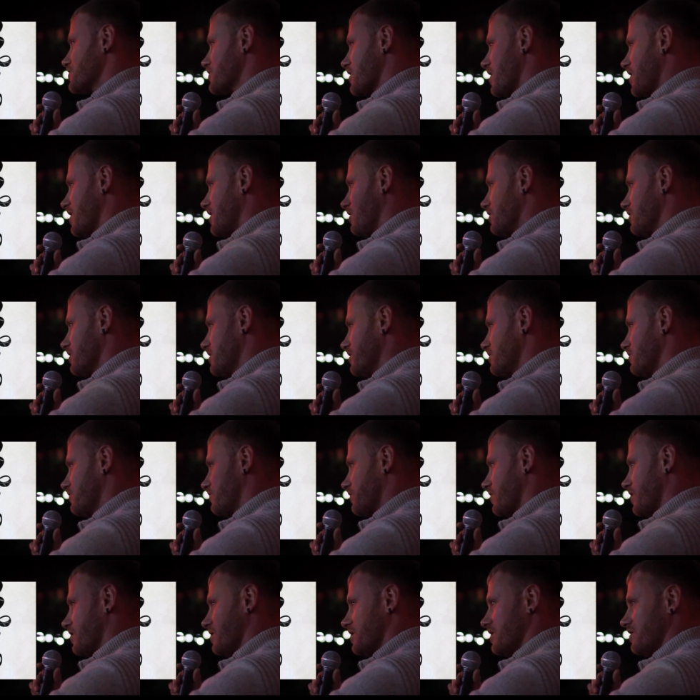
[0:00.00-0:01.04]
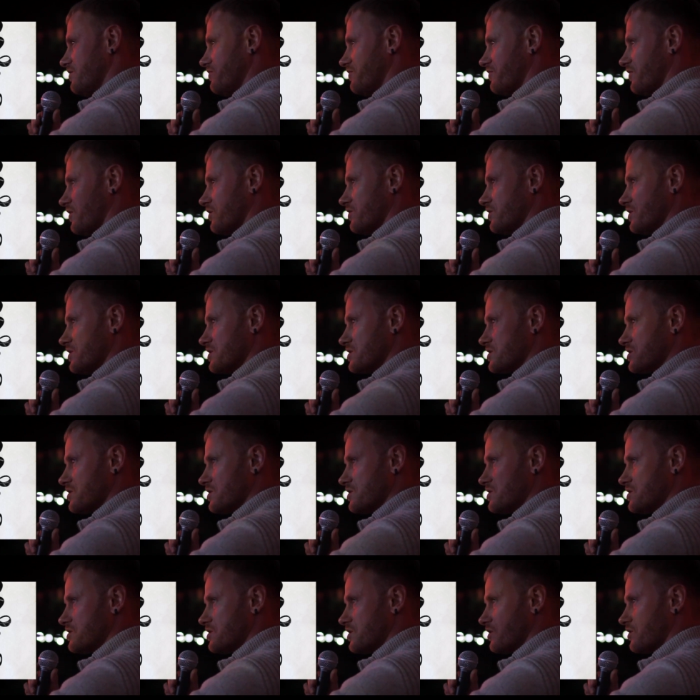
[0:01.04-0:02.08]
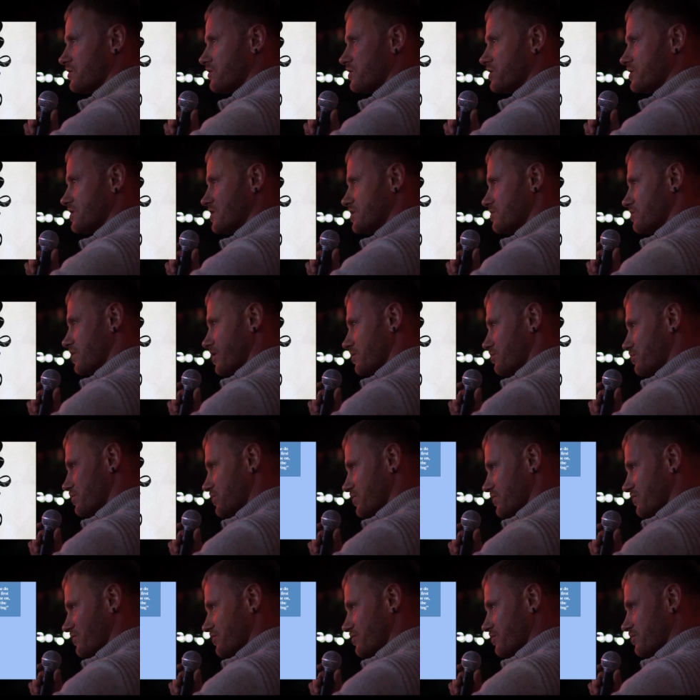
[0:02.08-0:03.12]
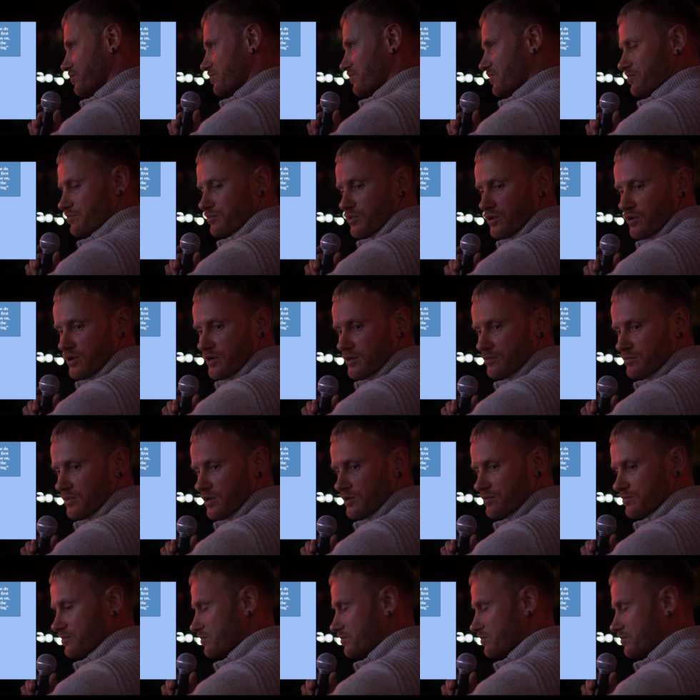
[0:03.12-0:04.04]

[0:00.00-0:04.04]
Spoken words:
And I'll leave on this. This is my beautiful boy, my